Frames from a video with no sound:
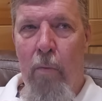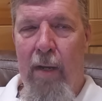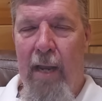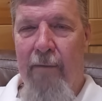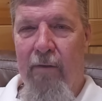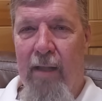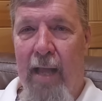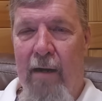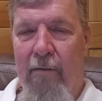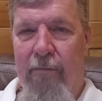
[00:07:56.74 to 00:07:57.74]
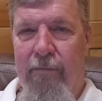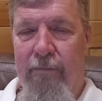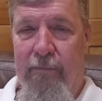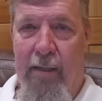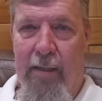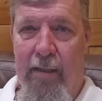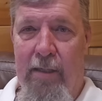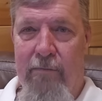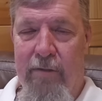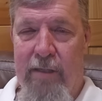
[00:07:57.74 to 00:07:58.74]
we have a lot of, at
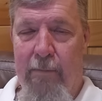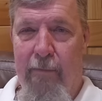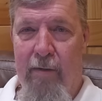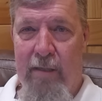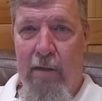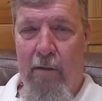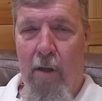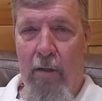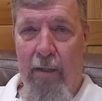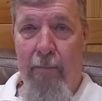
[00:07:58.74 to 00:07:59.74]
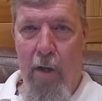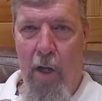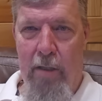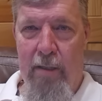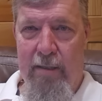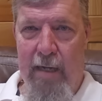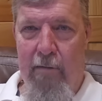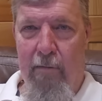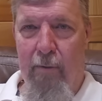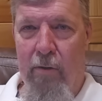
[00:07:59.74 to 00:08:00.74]
least for some of us, I'll call them
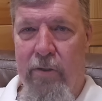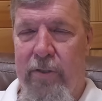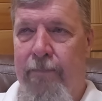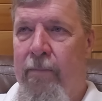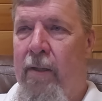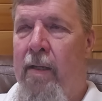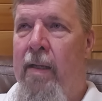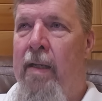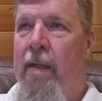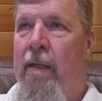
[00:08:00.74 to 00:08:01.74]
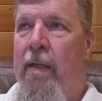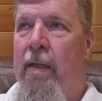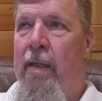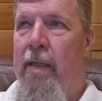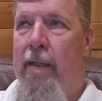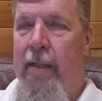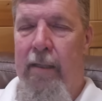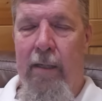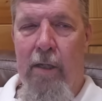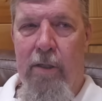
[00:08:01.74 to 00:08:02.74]
undesirables
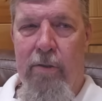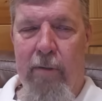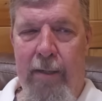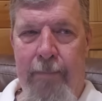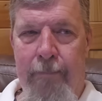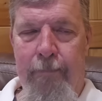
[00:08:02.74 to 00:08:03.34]
in the country,